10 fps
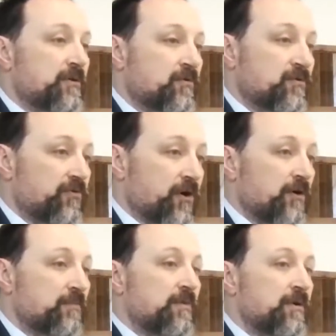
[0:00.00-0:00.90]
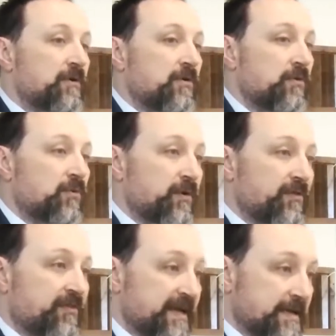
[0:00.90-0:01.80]
from
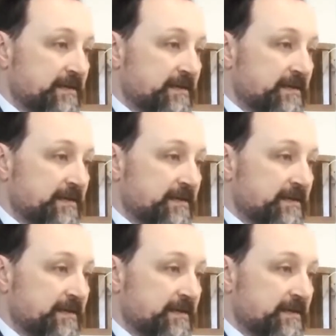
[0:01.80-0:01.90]
within.